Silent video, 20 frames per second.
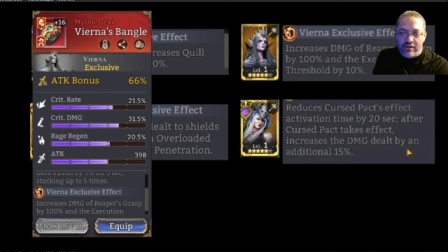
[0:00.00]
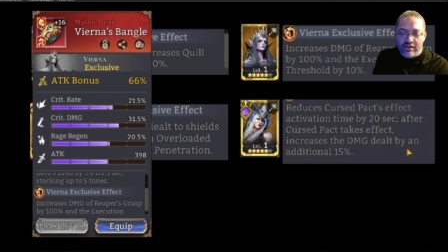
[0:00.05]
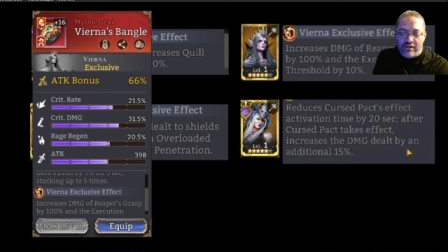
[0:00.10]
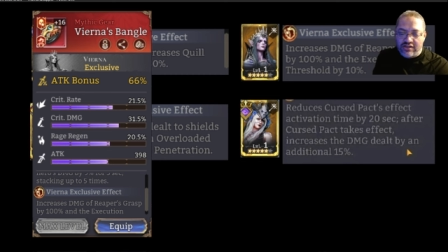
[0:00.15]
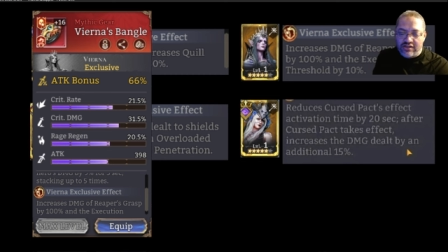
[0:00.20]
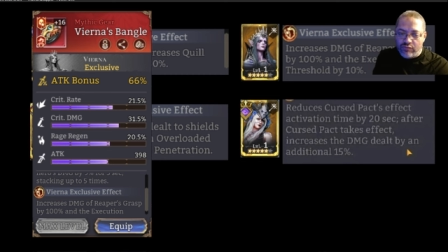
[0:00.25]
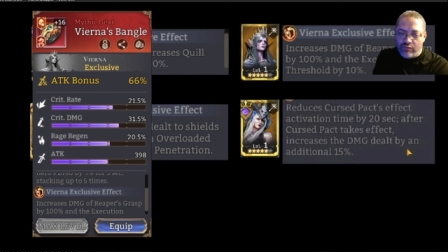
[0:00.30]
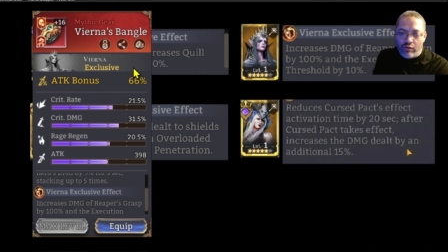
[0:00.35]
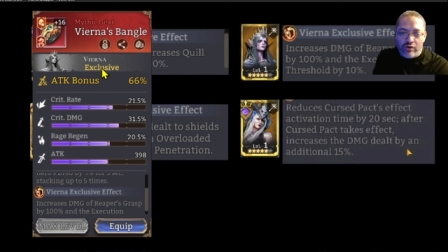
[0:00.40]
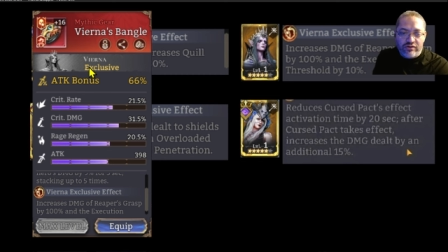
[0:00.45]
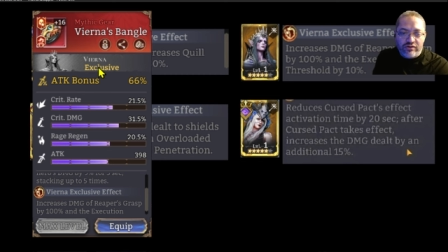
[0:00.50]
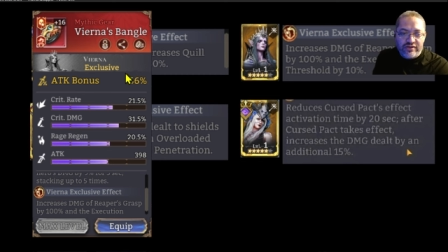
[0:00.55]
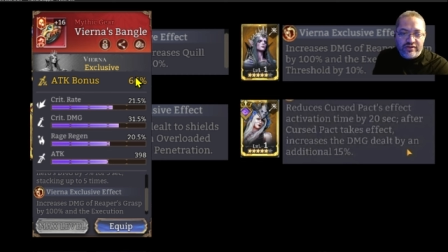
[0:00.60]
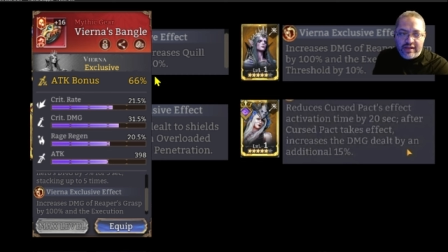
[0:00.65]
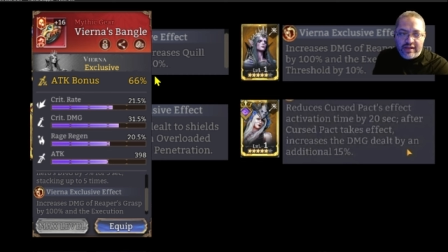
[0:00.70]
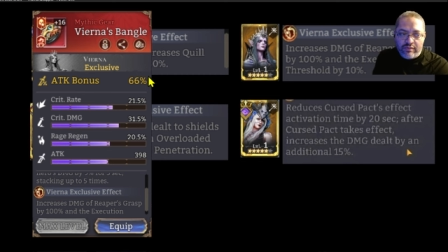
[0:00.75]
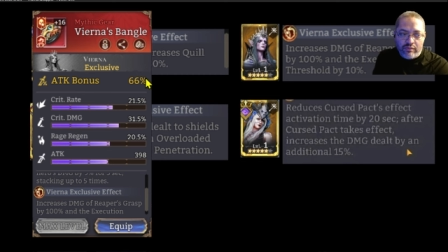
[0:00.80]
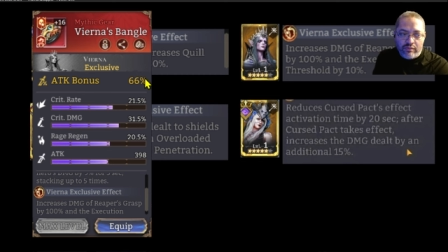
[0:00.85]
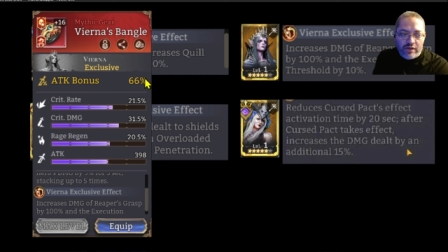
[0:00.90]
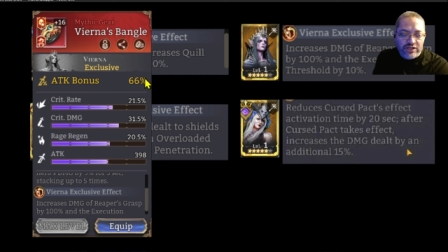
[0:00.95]
it won't
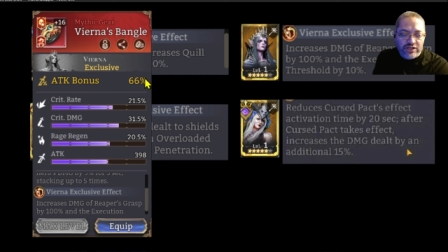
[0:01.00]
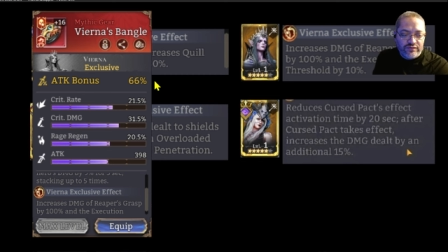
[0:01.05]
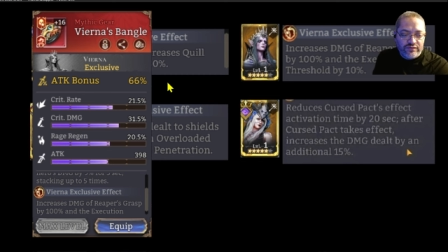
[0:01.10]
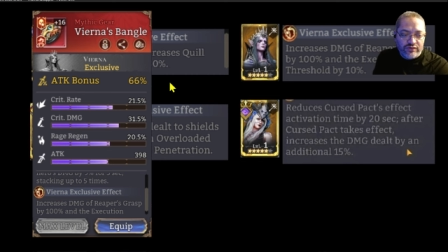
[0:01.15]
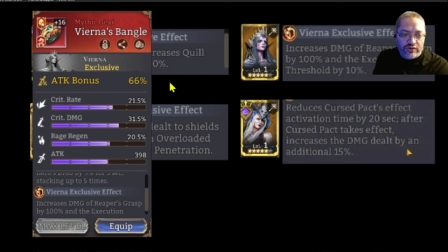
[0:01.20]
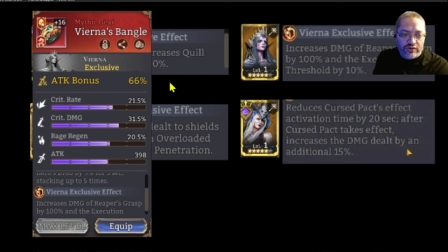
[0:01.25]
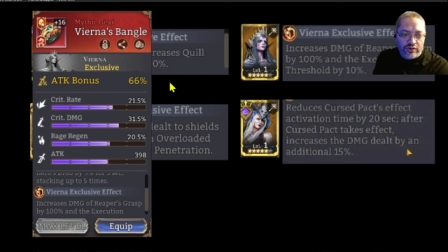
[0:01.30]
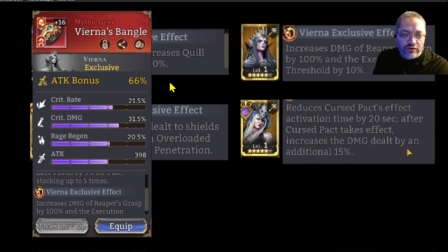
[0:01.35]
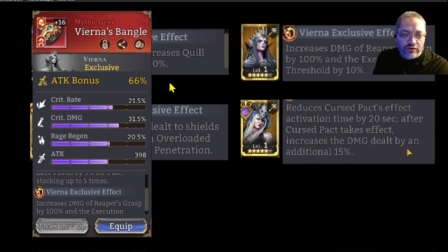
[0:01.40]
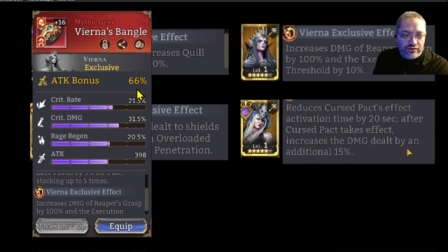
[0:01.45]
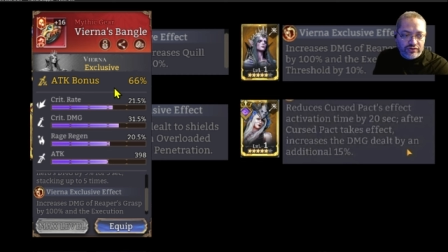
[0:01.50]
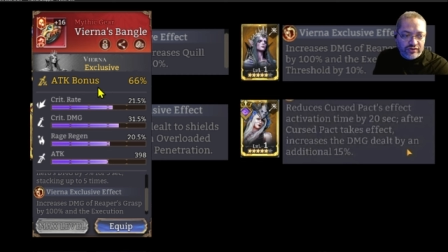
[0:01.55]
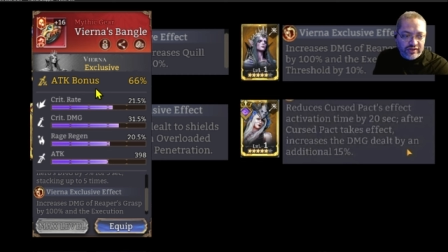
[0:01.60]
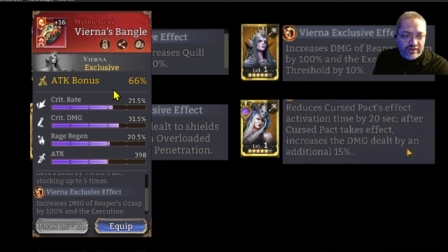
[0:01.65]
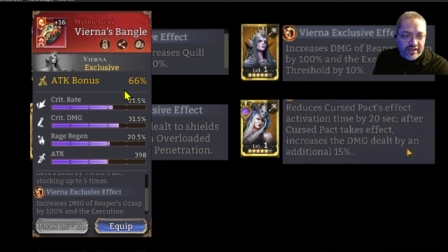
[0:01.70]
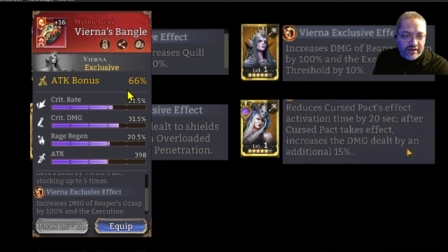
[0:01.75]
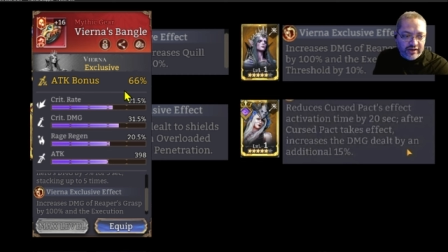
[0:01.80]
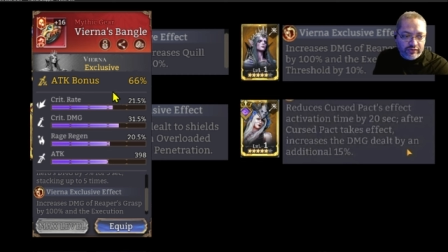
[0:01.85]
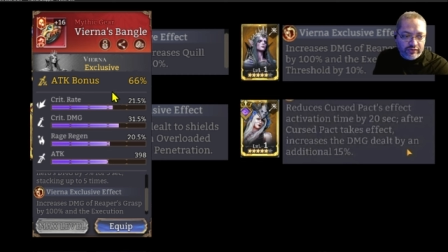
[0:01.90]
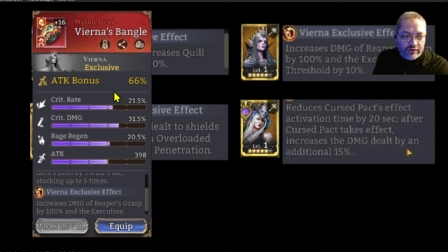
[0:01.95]
take much for her to
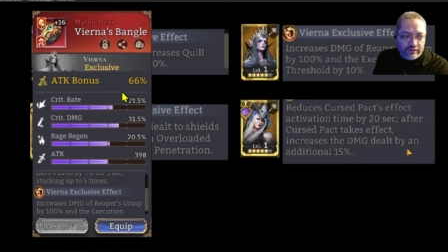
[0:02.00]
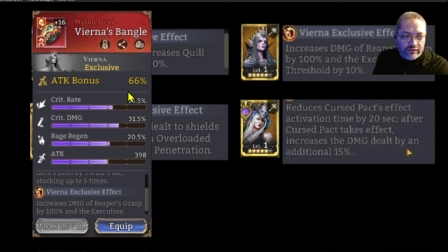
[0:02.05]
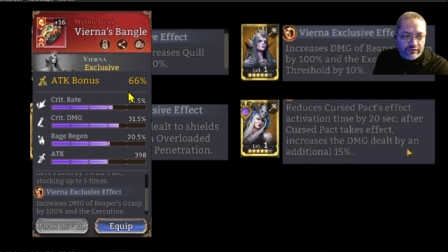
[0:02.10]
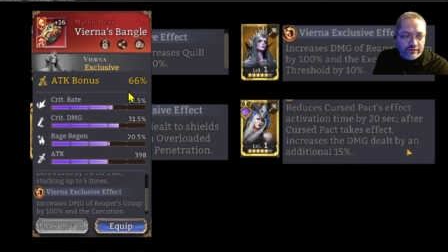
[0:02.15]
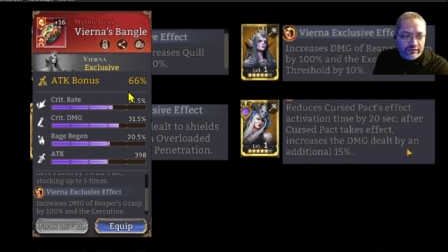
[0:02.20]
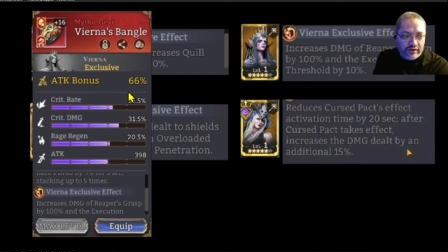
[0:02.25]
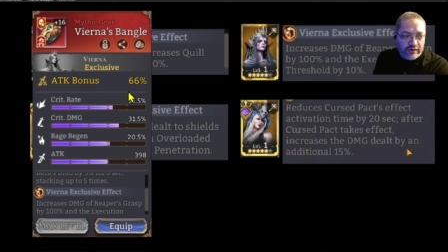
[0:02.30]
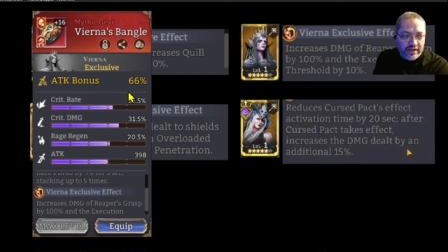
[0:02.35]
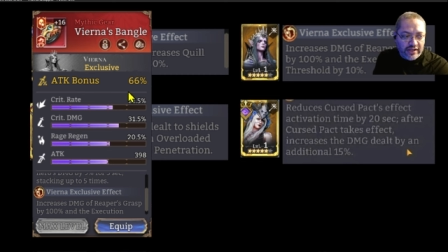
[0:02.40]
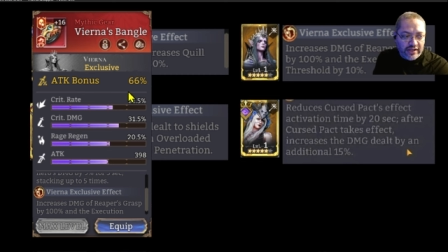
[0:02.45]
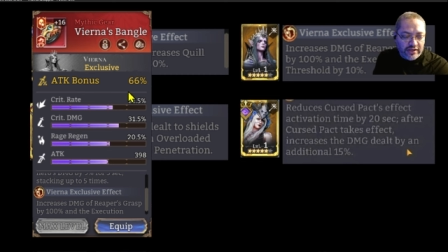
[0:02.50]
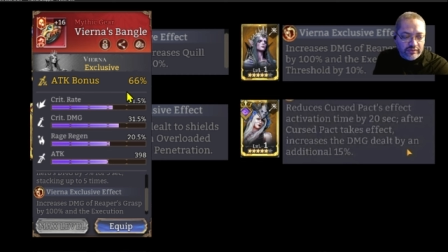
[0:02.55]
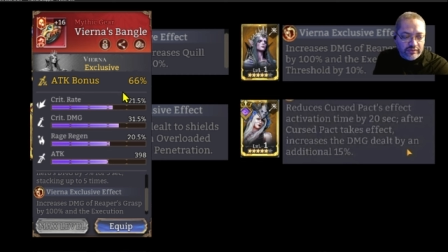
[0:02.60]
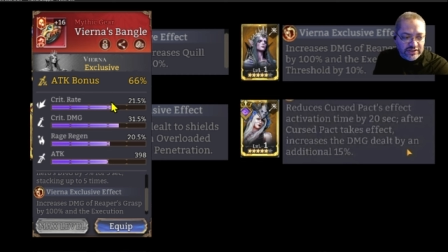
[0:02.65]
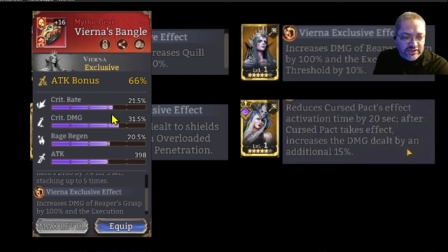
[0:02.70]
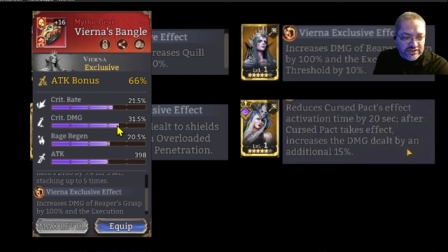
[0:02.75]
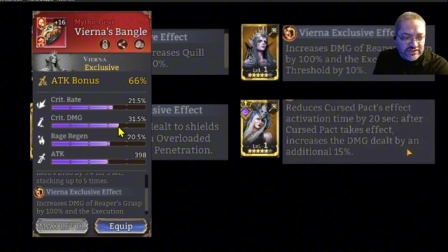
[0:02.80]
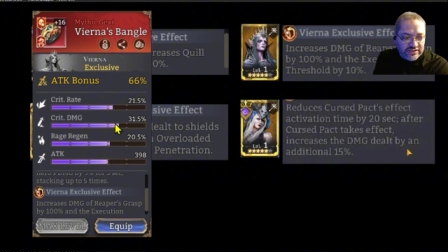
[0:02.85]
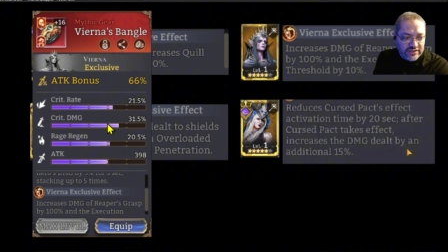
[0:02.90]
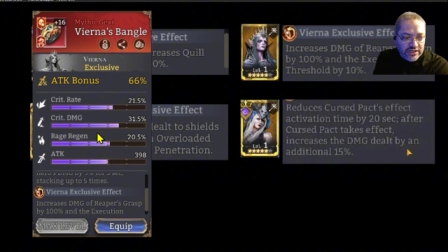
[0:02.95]
get rid of her
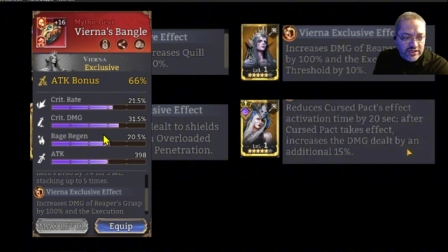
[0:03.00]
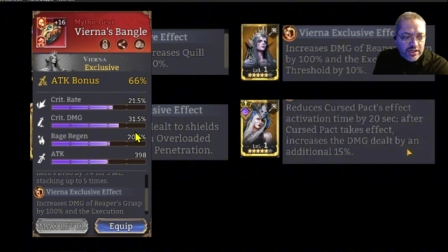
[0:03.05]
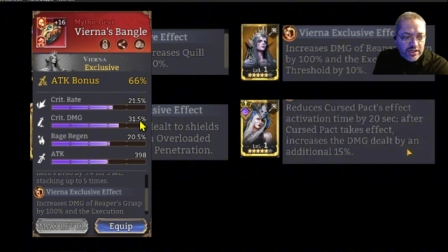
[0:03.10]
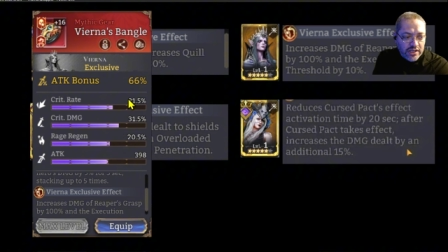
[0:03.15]
enemies.